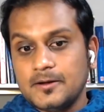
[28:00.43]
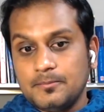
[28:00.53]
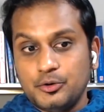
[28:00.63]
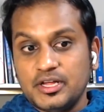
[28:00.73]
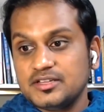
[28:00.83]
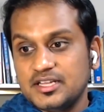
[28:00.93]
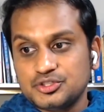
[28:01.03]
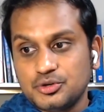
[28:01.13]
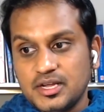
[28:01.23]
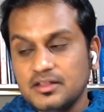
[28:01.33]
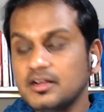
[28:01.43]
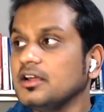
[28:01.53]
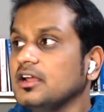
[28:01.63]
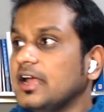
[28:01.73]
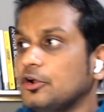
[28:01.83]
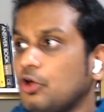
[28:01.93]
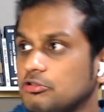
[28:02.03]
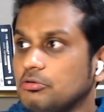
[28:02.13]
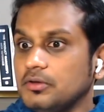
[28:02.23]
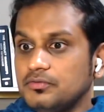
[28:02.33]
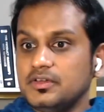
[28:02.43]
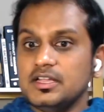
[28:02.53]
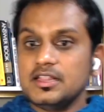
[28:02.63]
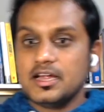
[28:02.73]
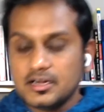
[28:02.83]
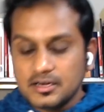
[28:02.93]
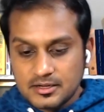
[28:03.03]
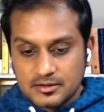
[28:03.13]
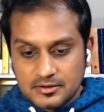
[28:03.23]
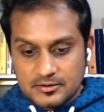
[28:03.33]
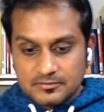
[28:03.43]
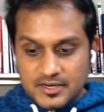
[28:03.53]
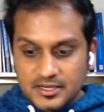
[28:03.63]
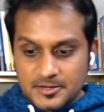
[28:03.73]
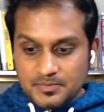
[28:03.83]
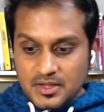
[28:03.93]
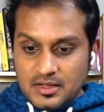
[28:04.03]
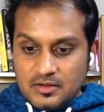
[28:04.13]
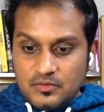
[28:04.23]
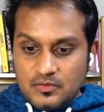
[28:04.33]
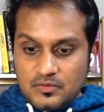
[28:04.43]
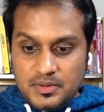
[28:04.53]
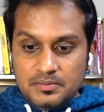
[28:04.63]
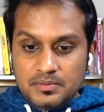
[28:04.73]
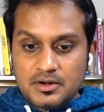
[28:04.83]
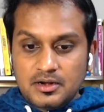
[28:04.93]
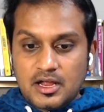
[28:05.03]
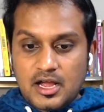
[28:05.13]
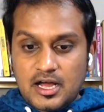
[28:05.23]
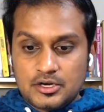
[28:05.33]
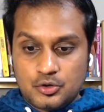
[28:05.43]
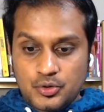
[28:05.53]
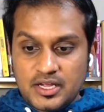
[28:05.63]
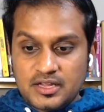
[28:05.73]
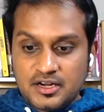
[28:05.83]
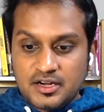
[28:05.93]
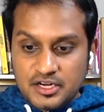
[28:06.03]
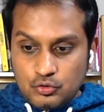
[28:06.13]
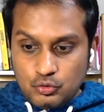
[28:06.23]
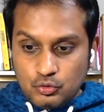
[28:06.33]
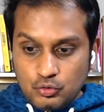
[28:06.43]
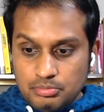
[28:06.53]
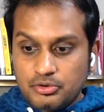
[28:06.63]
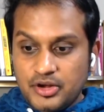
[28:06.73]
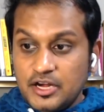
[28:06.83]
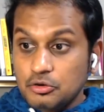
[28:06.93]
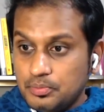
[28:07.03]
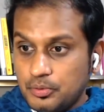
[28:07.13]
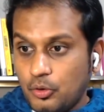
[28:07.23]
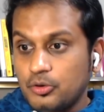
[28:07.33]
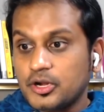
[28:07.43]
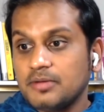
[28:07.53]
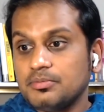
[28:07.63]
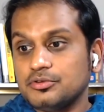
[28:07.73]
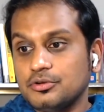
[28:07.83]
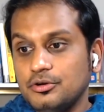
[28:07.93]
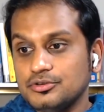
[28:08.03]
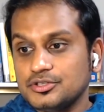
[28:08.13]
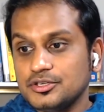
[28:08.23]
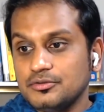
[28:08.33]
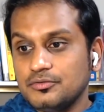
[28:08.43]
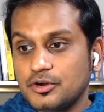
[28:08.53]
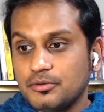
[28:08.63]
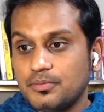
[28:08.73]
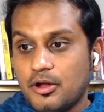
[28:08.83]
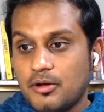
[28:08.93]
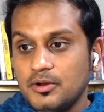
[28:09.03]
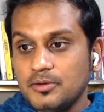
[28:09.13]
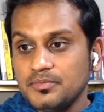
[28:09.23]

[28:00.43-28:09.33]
putting things together. And also I feel that funny, when people are together in a room trying to prototype a solution for a problem,